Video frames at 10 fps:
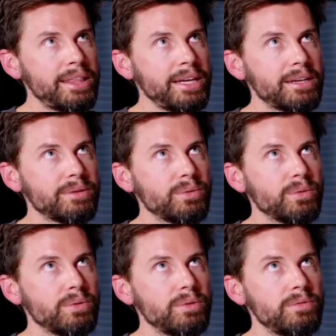think
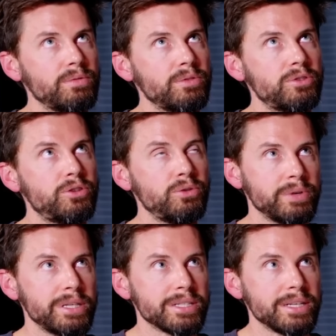two
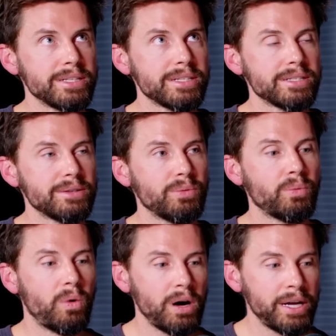reasons.
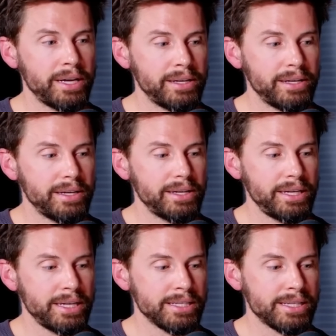One
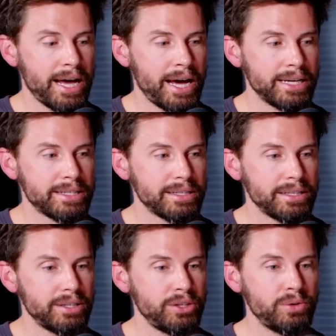is that
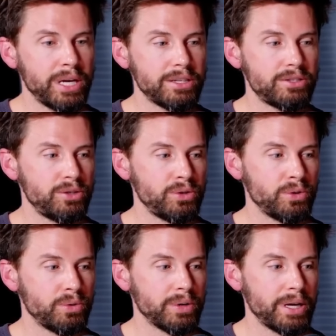you get
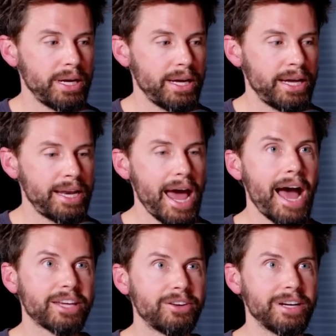to an
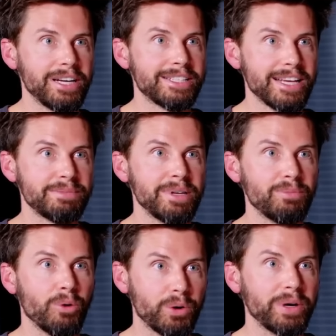accurate assessment
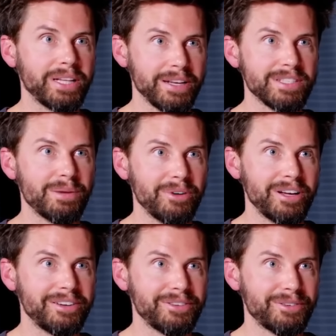more quickly of
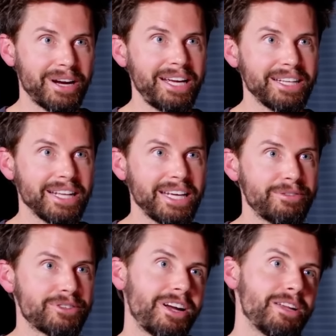someone, right? Like if
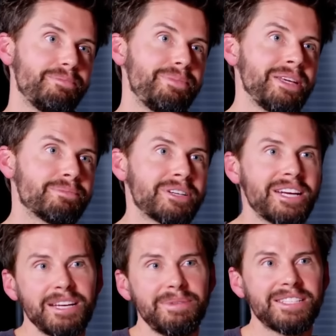you're trying to
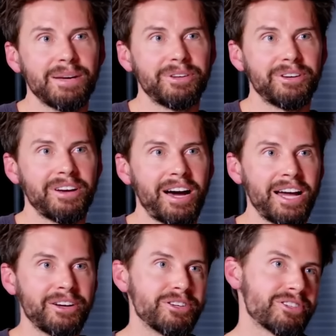pretend to be someone you're
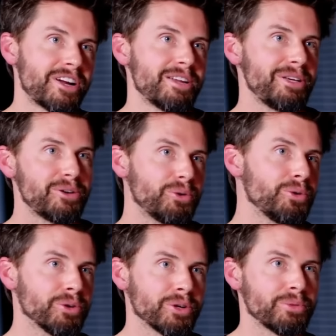not, or you're just trying to be
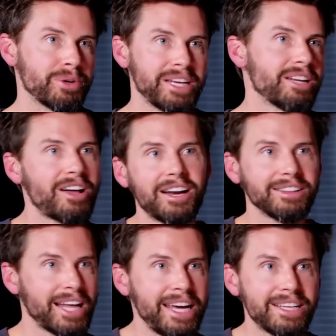cool or get a lot
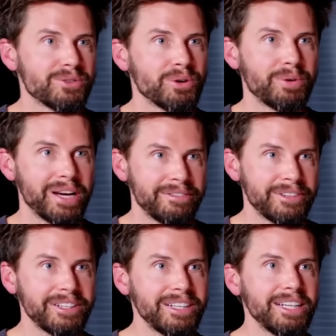of likes or
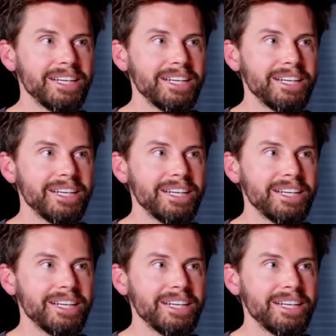whatever,